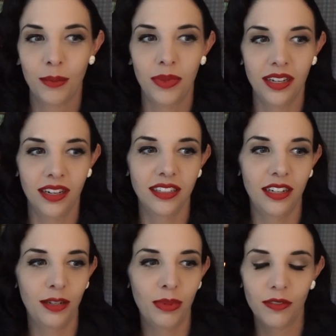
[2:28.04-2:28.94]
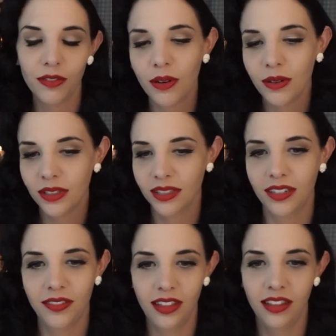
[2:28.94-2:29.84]
because I already put photos and
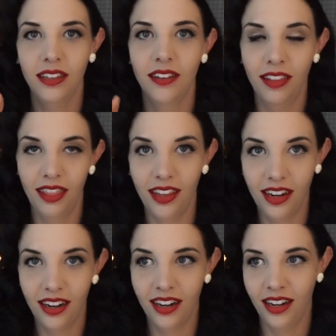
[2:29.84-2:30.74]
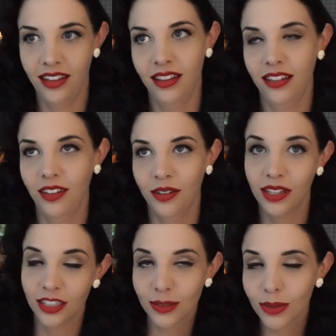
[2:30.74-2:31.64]
everything on there, and you know,
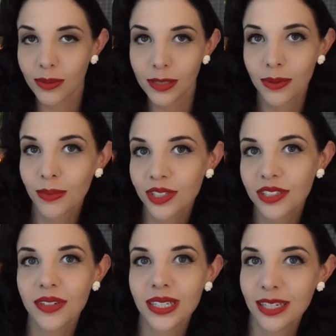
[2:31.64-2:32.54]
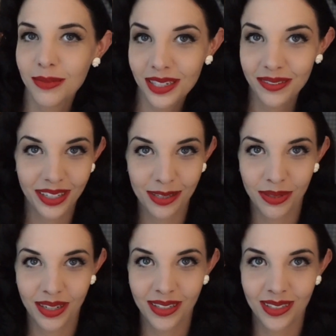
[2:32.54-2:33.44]
that's where we spend most of our time anyway, on the
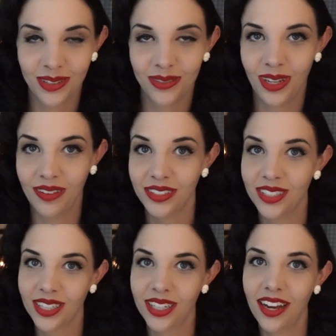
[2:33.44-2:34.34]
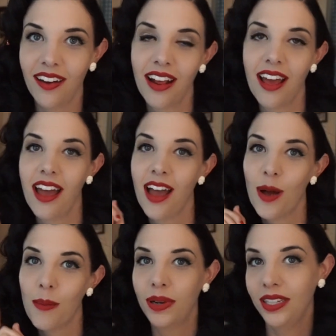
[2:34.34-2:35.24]
blog, so if you haven't checked it out,
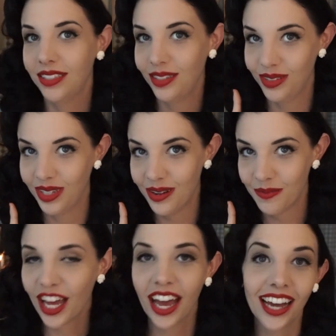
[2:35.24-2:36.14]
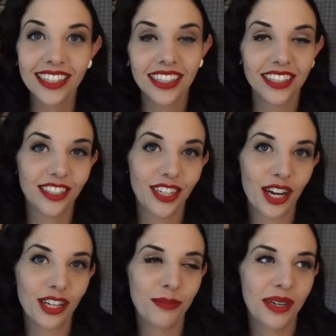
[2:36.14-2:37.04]
please do so. I just like to
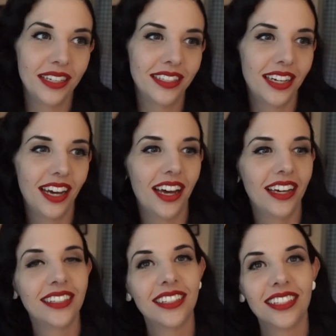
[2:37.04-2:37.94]
document my